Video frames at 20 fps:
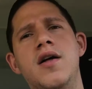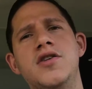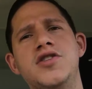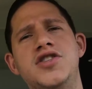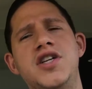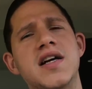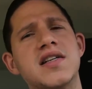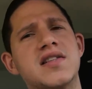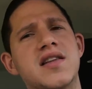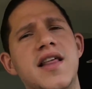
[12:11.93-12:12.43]

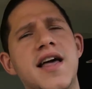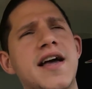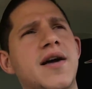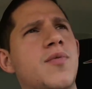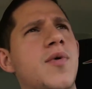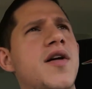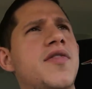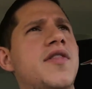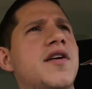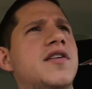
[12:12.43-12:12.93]
just like
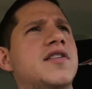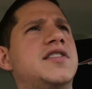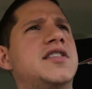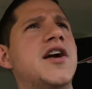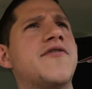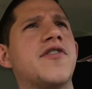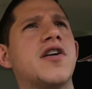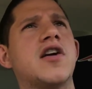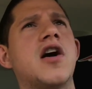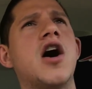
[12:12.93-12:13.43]
when there's
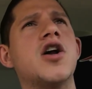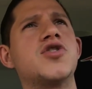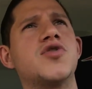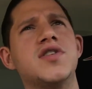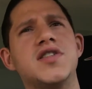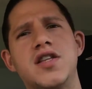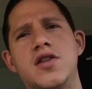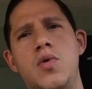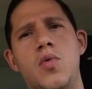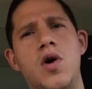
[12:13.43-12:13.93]
different
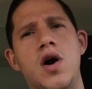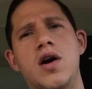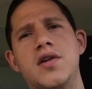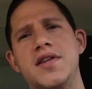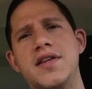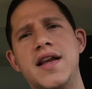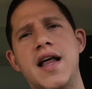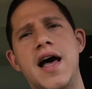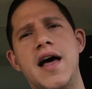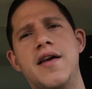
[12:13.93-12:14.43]
countries in the
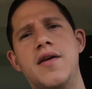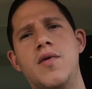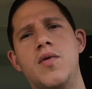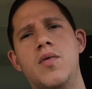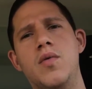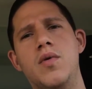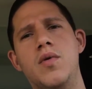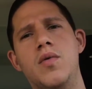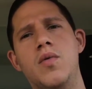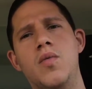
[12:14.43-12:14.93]
world and not
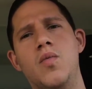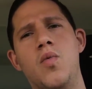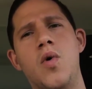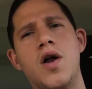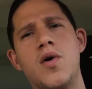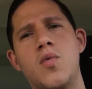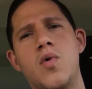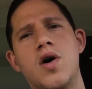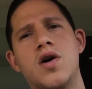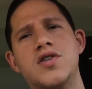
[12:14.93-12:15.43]

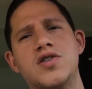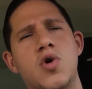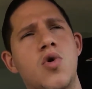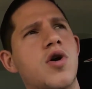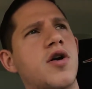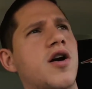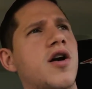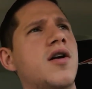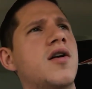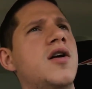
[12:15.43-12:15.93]
one world
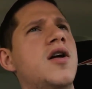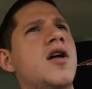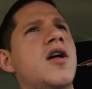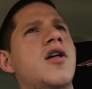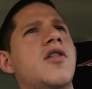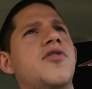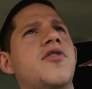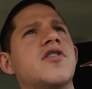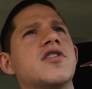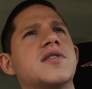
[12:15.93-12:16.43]
order,
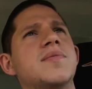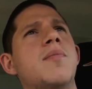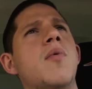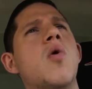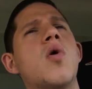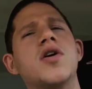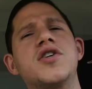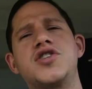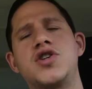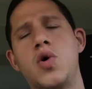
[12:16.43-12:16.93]
there's
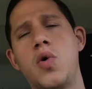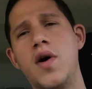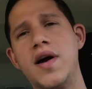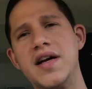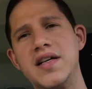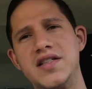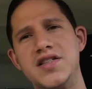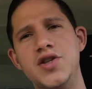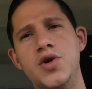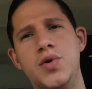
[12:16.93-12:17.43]
more
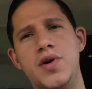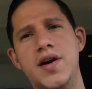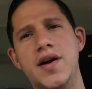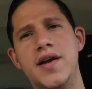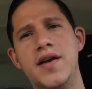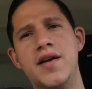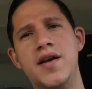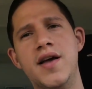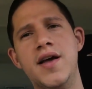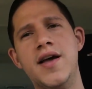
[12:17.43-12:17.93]
choice. You
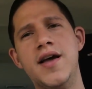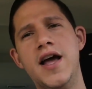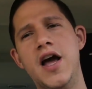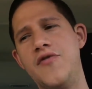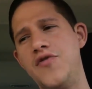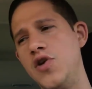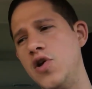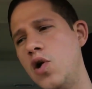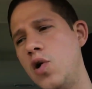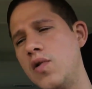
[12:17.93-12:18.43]
could,
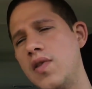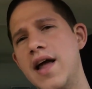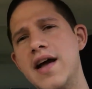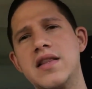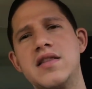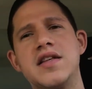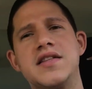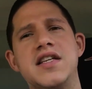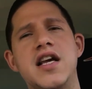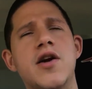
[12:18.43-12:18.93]
if you don't
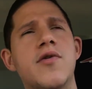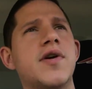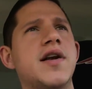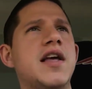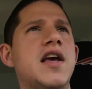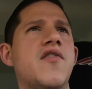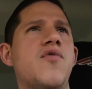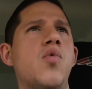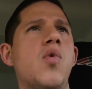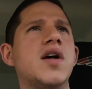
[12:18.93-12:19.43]
like the
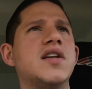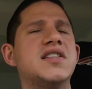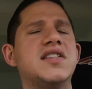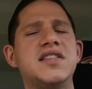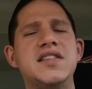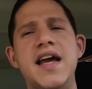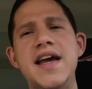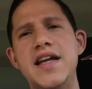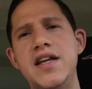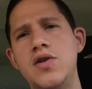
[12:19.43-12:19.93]
tyranny of one
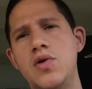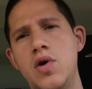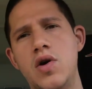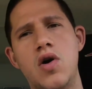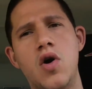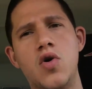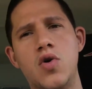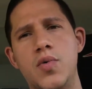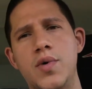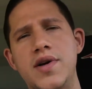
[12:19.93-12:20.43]
state, you could
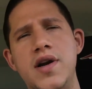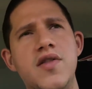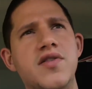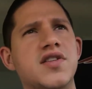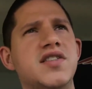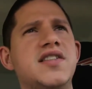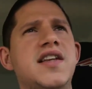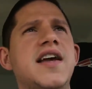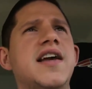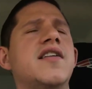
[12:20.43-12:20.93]
go to another
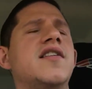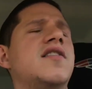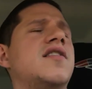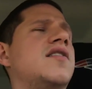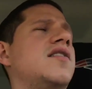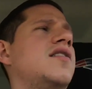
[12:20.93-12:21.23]
state,